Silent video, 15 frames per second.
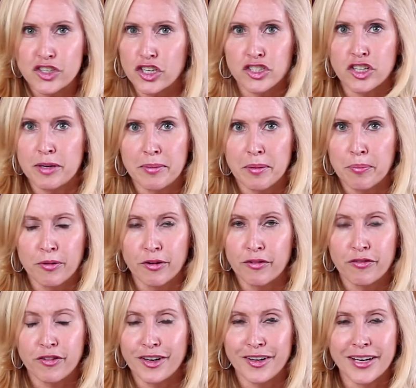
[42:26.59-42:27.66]
It's going to be approved
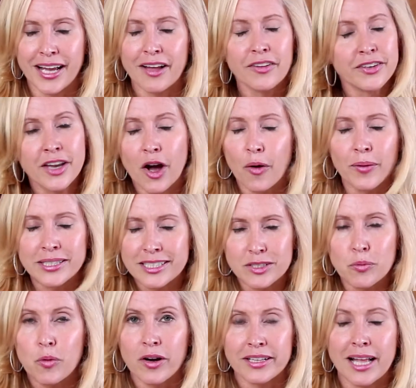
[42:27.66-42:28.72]
for you now. No, it doesn't
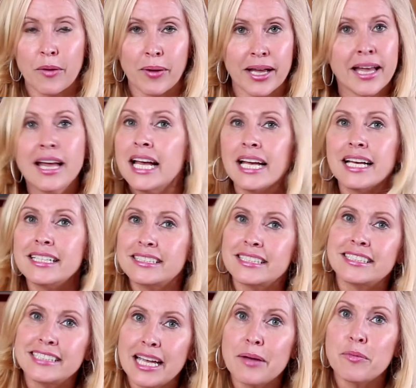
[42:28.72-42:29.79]
work that way. It's the
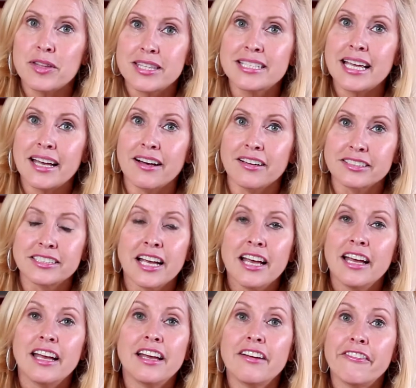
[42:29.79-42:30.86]
same with sales.
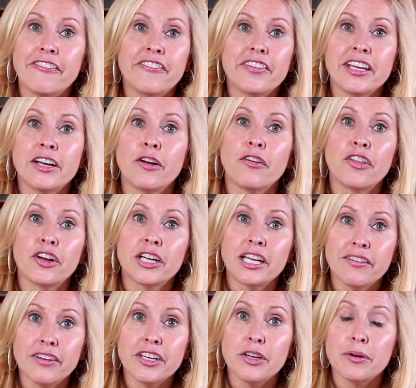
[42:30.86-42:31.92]
If, they're
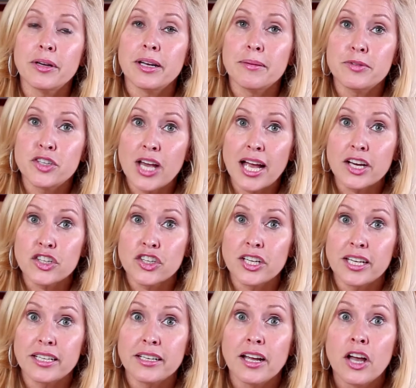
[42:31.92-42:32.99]
giving you an
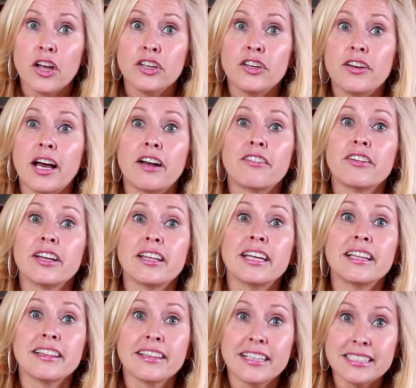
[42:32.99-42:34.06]
objection, you got to really
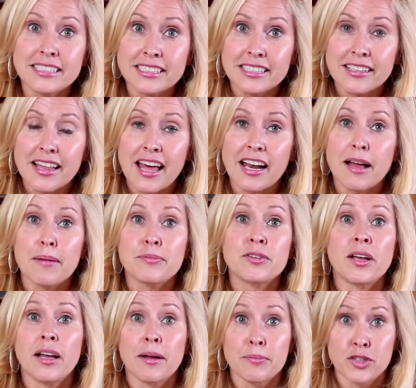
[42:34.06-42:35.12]
listen to that
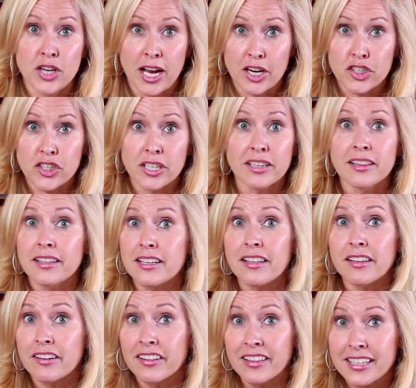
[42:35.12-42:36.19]
objection,
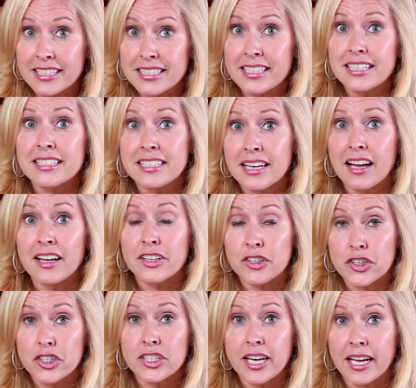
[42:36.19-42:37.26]
listen to
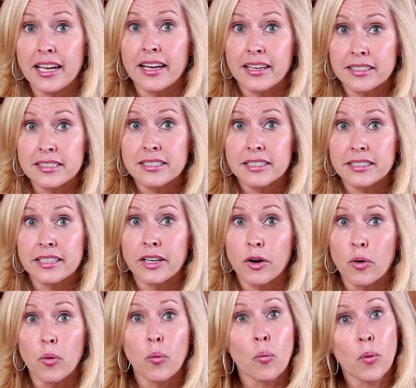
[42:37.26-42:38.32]
understand,
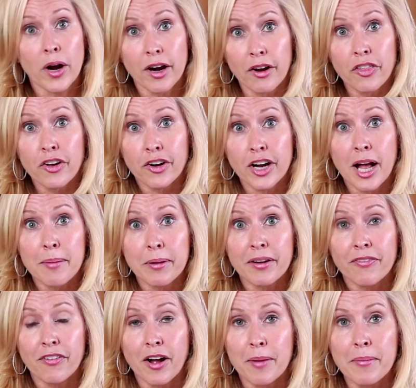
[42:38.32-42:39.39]
where they're coming
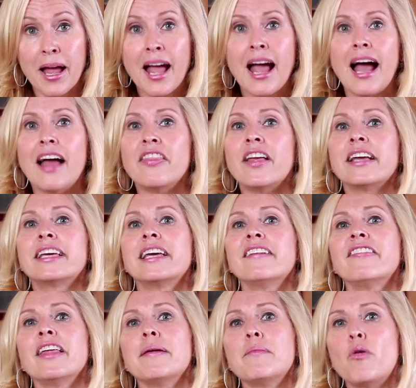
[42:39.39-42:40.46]
from, and then give
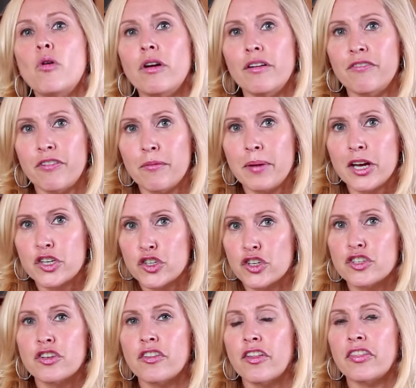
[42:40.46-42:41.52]
them more information
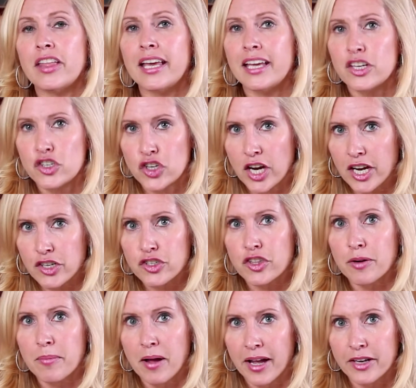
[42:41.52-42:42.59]
so that they can change
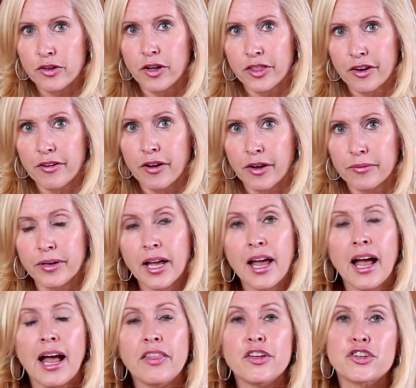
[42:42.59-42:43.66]
their mind on their own.
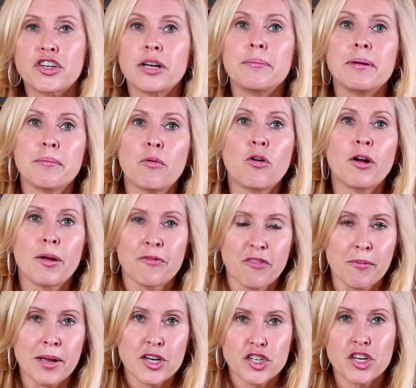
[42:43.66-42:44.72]
And there's going to be more
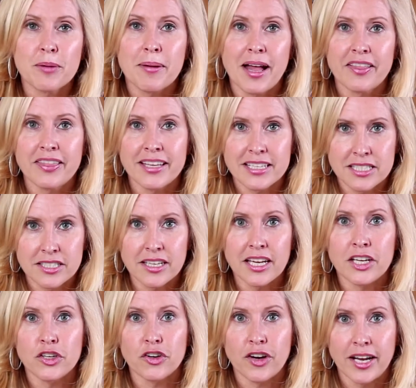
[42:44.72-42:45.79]
information about this
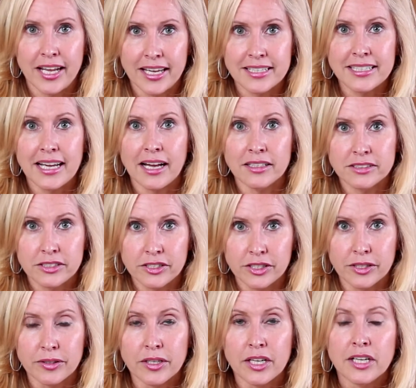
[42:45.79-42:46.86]
in your handout too.